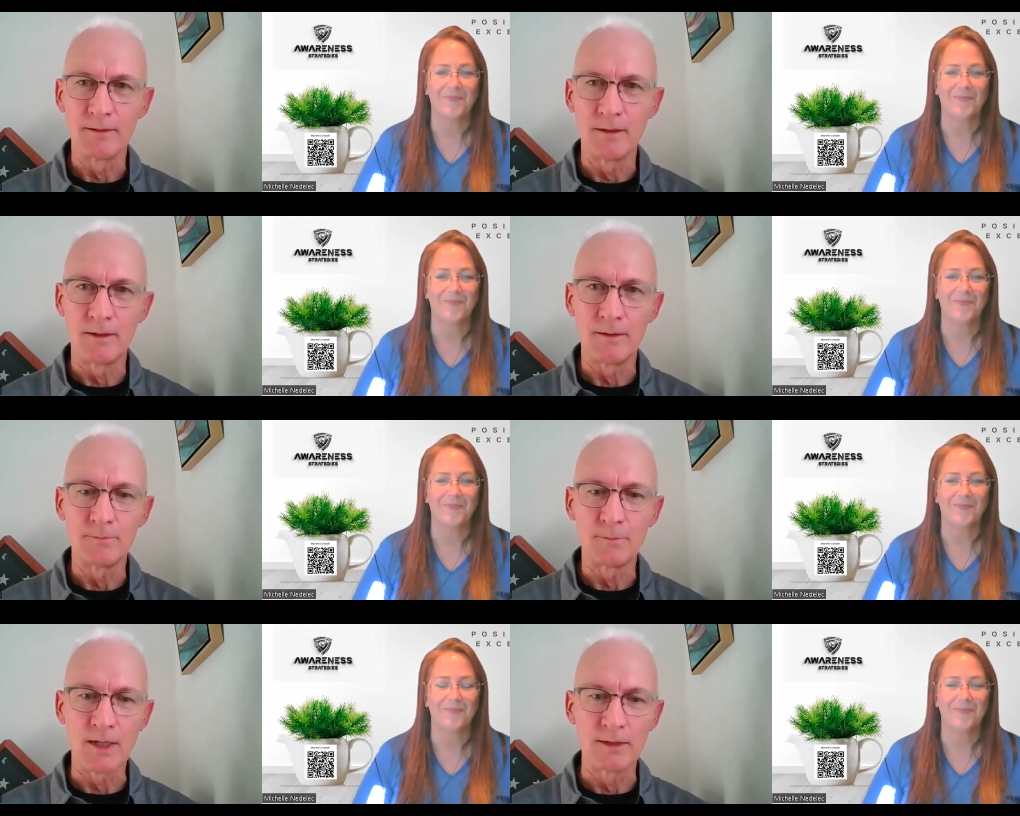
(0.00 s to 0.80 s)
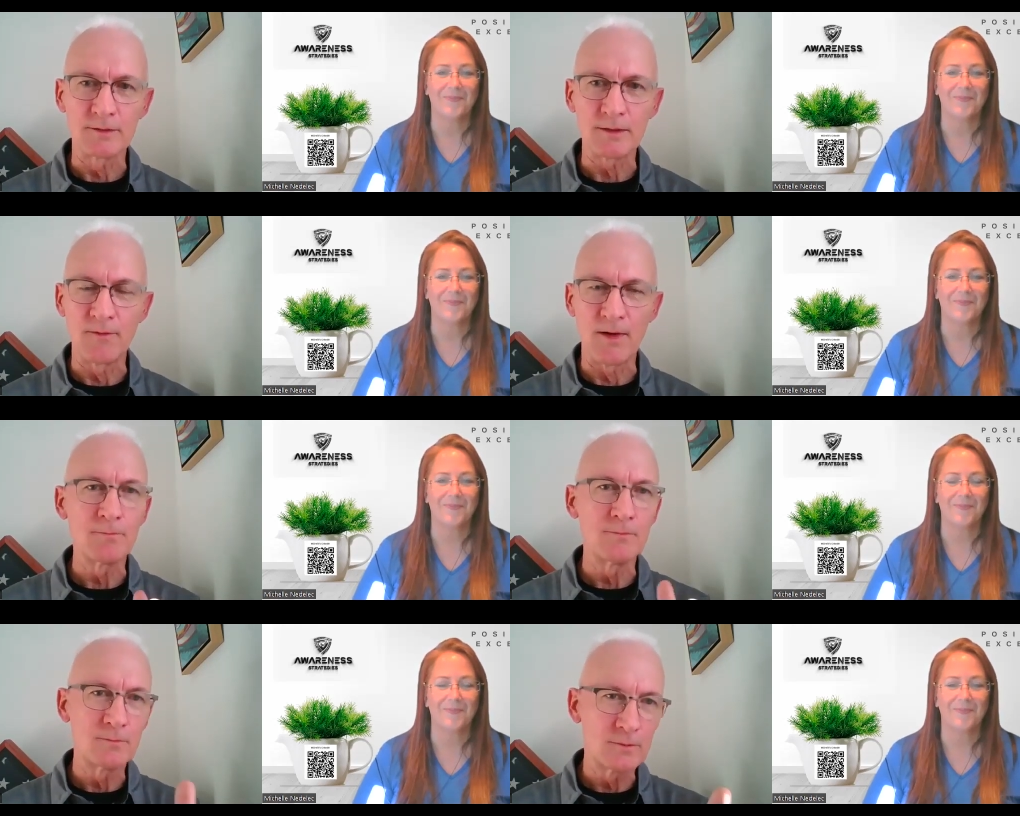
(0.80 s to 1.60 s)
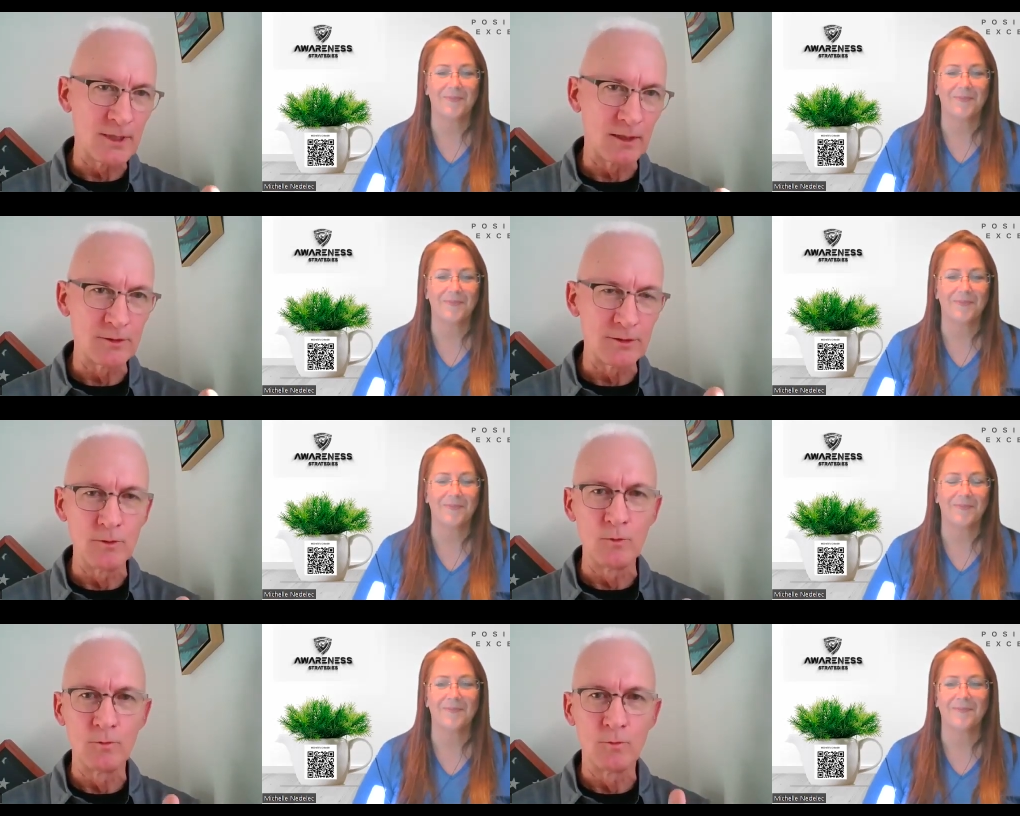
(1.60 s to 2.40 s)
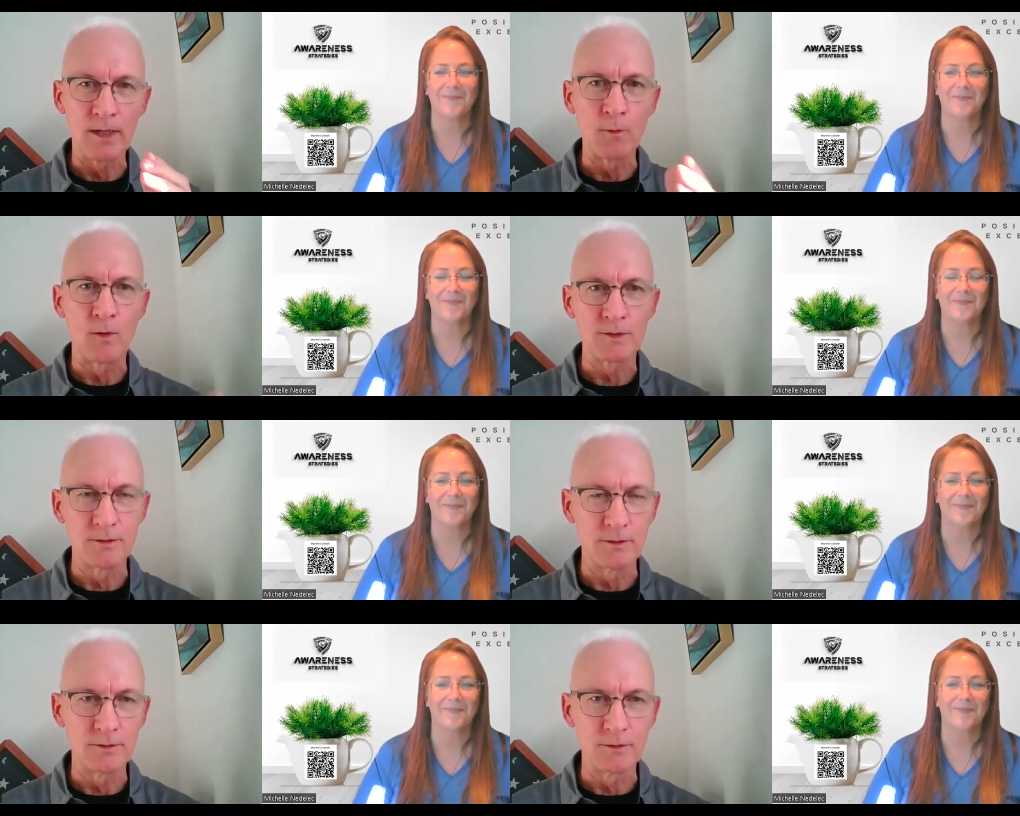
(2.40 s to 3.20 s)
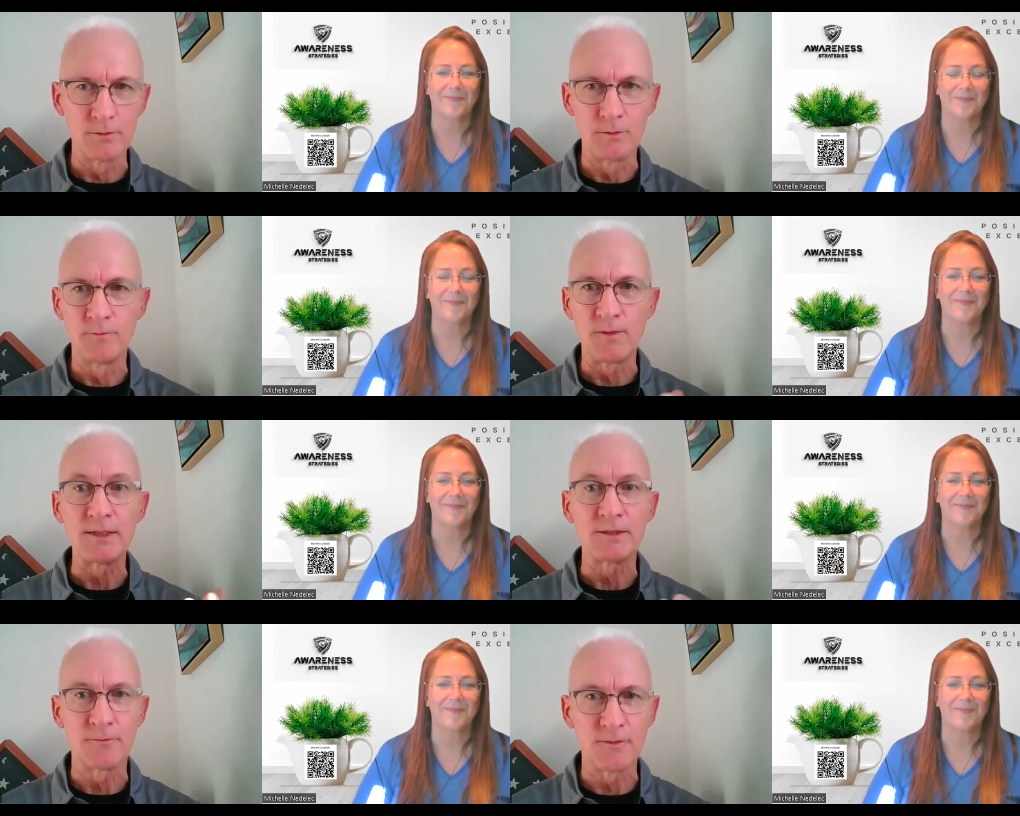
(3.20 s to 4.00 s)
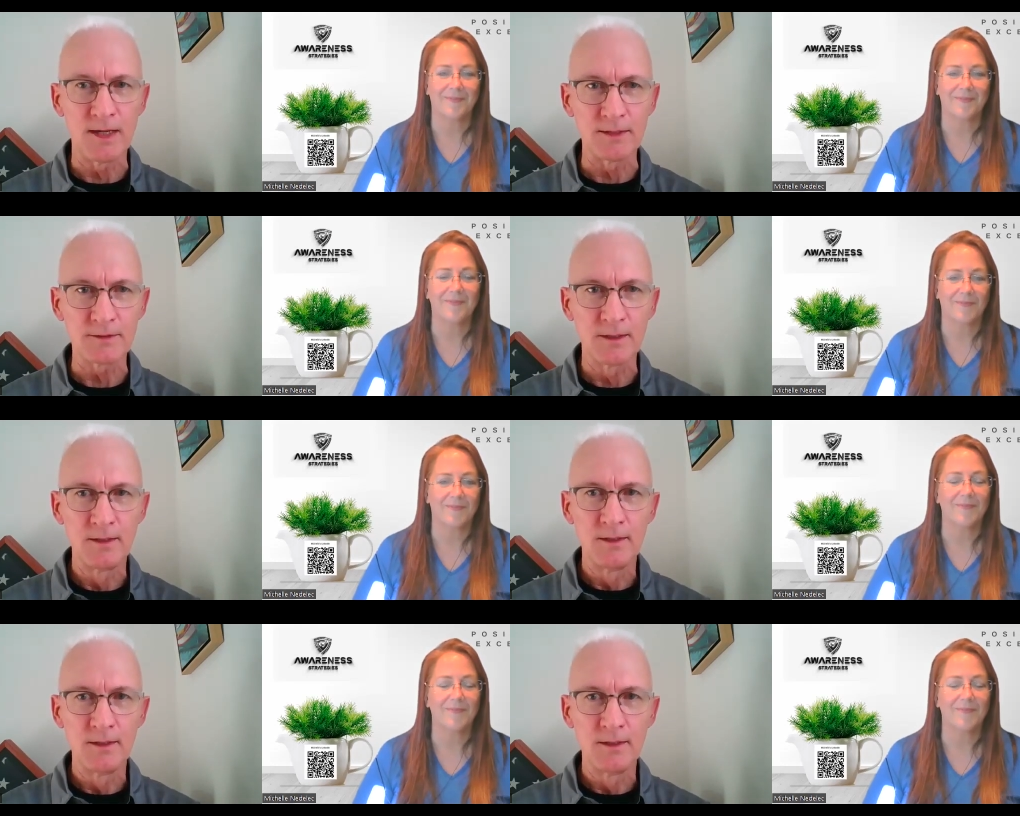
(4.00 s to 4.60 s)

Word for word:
Speaker 1: Um, because if I'm telling you what I want you to do face to face,